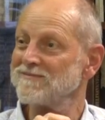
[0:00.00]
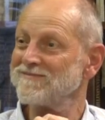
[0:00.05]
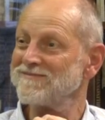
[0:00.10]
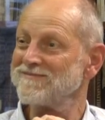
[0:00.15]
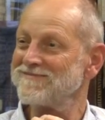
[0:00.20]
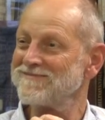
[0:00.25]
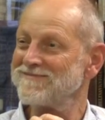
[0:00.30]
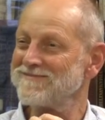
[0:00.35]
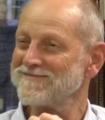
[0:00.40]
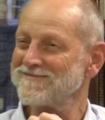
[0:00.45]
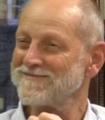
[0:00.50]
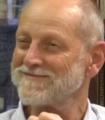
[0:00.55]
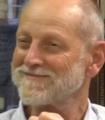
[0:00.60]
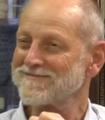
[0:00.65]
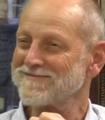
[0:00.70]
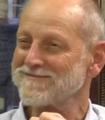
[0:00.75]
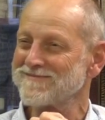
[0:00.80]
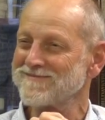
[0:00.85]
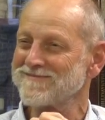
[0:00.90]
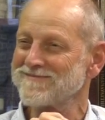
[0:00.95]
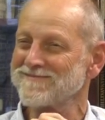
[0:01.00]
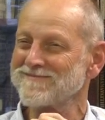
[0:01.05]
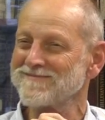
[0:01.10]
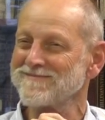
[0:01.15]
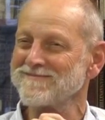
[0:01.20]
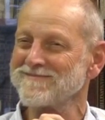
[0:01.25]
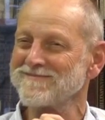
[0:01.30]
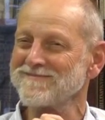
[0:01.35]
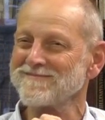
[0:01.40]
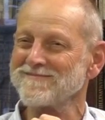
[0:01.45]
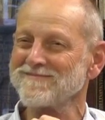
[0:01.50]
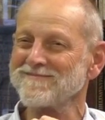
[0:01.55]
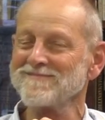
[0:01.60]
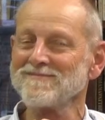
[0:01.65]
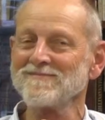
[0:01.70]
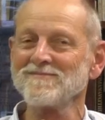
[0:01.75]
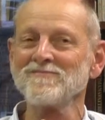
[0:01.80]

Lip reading: Nothing is said.